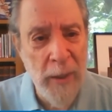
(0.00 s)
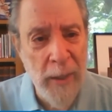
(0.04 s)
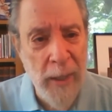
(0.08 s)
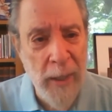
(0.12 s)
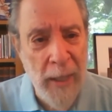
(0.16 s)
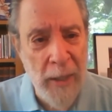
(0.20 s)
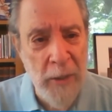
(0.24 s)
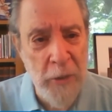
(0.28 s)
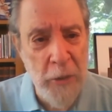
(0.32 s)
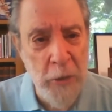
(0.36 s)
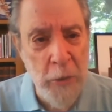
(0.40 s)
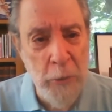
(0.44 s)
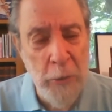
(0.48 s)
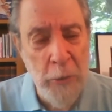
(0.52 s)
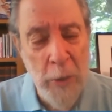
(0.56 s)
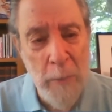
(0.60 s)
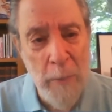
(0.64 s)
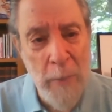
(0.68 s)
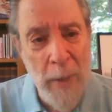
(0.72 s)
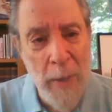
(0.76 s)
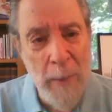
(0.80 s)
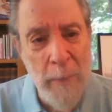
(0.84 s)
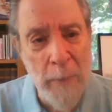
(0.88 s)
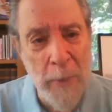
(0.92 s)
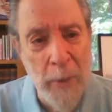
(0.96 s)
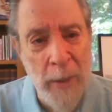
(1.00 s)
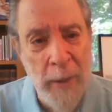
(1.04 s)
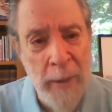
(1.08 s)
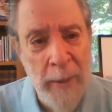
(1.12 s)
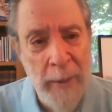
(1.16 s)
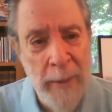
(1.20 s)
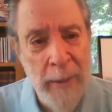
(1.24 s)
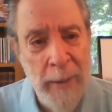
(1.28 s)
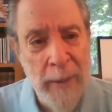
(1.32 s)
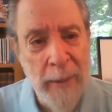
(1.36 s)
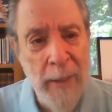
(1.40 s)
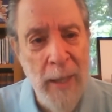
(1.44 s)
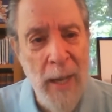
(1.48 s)
as you remember,
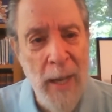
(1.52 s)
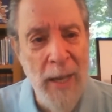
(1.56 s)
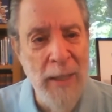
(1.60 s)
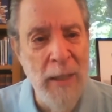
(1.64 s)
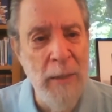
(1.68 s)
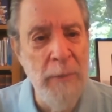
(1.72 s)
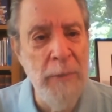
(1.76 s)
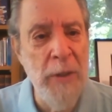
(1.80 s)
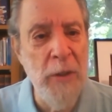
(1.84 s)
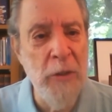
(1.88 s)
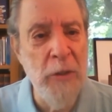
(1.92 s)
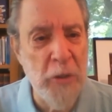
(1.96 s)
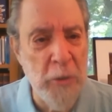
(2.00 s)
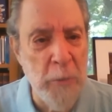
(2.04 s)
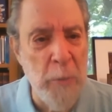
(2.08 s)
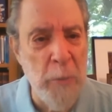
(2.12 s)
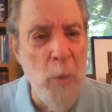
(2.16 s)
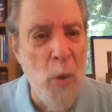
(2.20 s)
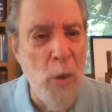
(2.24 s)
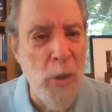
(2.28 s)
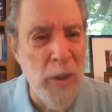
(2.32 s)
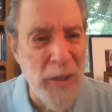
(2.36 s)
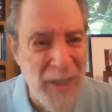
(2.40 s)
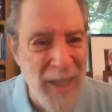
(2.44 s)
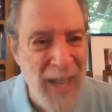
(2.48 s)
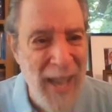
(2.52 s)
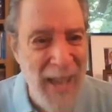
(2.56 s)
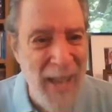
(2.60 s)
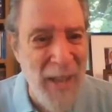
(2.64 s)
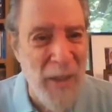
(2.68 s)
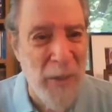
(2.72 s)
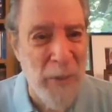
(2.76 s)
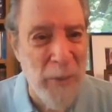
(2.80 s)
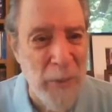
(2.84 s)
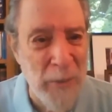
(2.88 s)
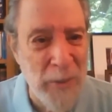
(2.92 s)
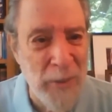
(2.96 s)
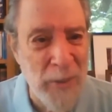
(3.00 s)
kind of in small
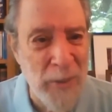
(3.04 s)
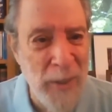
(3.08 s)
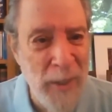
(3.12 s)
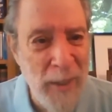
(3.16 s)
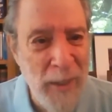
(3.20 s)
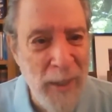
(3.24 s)
towns